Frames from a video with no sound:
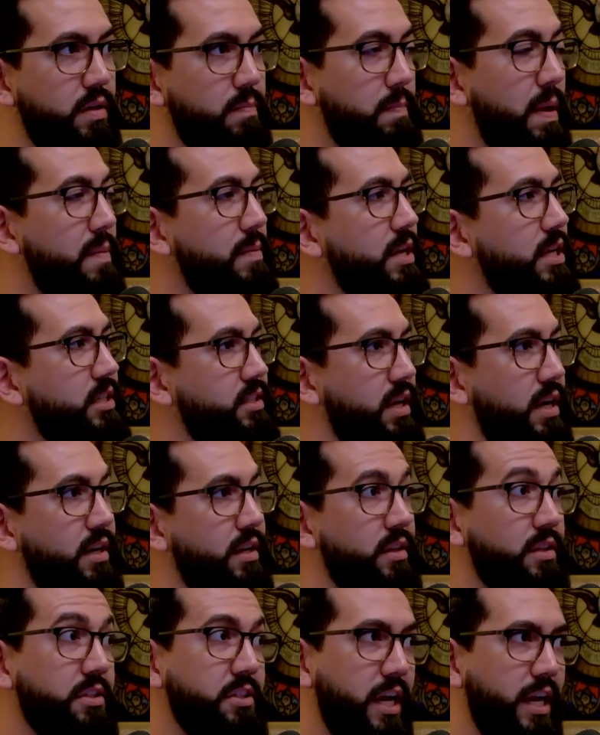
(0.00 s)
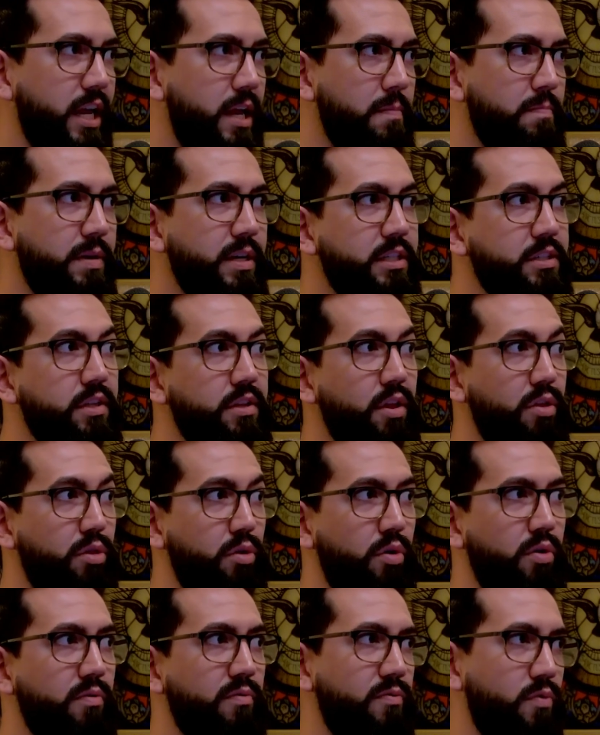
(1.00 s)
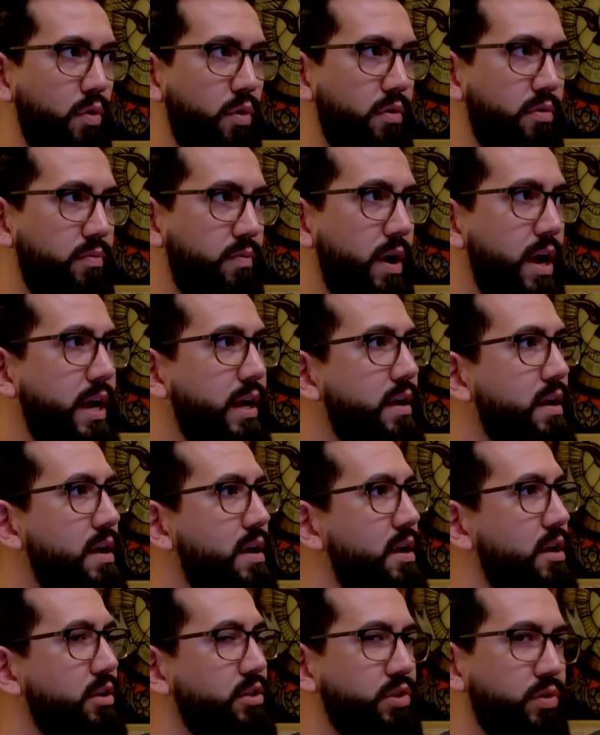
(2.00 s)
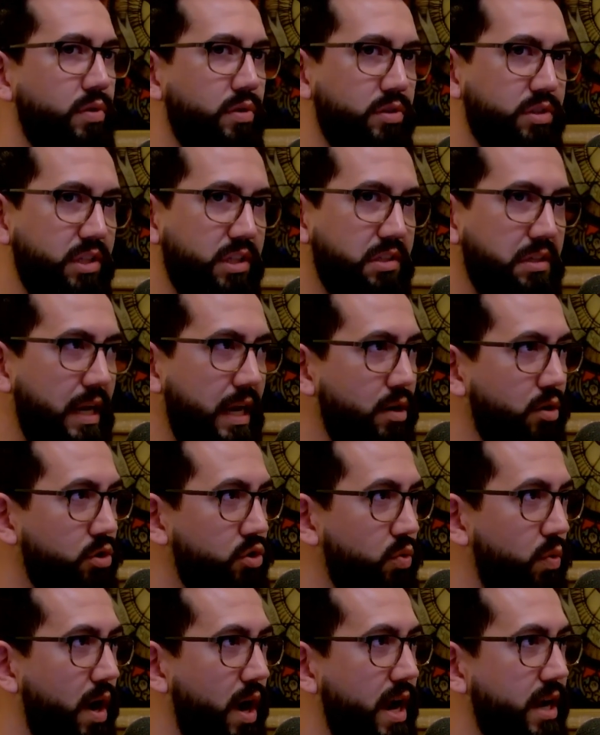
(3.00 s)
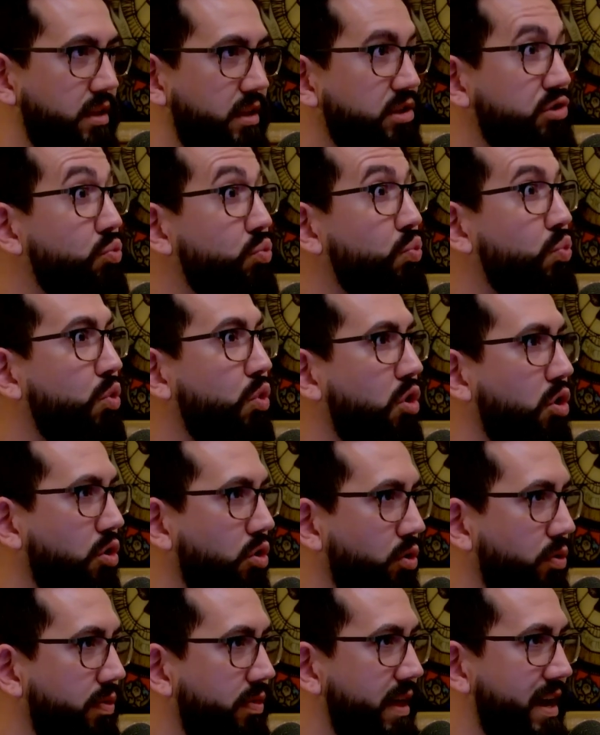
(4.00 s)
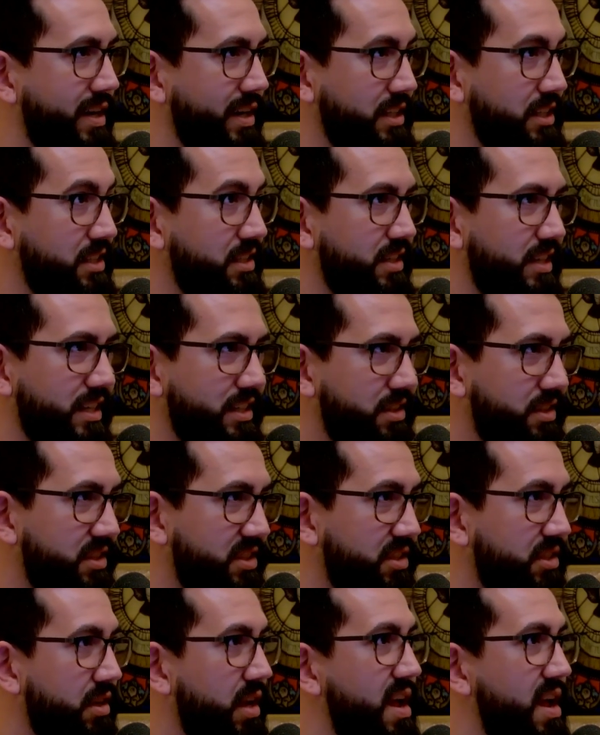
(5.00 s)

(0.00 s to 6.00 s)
maybe he's not in the second, but he's in the third and fourth, right? So there's this intertwined, this world that exists